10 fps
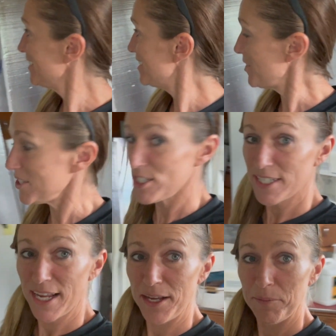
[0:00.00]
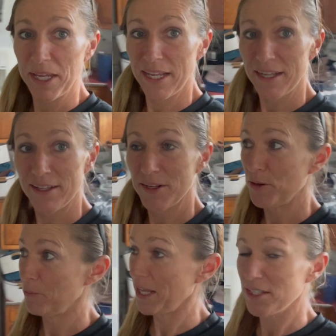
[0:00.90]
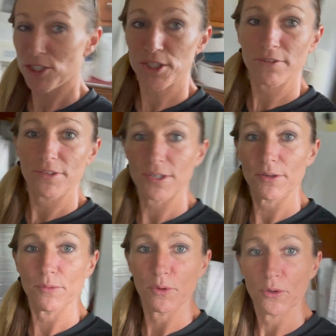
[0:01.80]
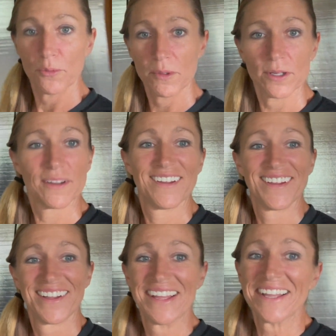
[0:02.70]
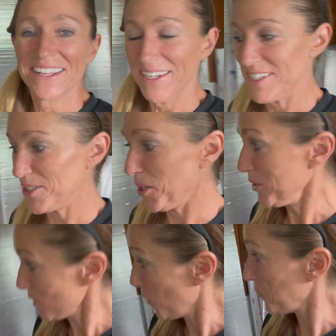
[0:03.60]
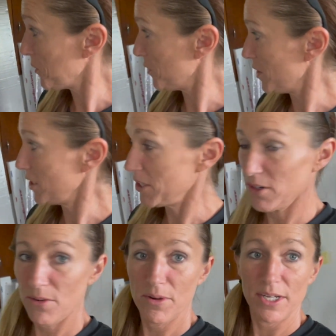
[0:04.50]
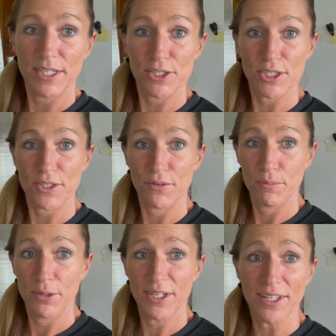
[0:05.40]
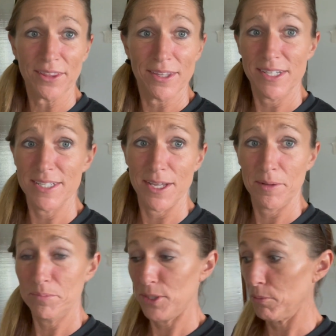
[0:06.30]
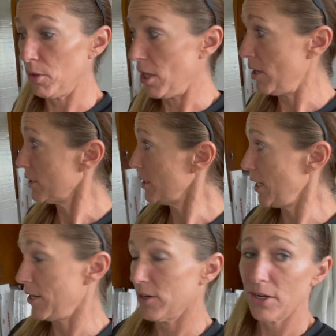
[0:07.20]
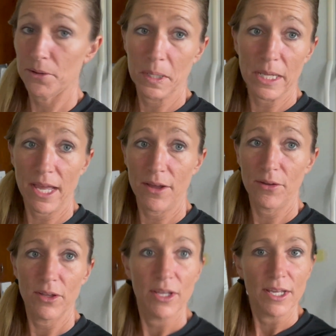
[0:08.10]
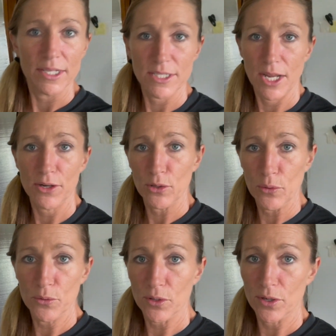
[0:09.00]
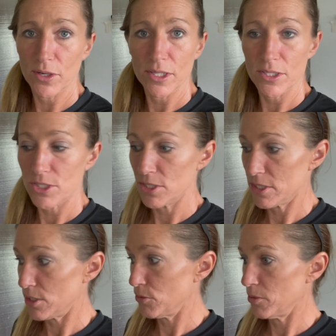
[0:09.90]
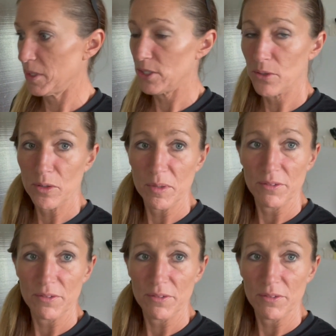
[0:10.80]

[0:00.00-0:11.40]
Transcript: So I just kind of made a little makeshift room. It's a lot colder in here already just from putting these up to block the air going out. It's not a cooler, it's just the room I do all my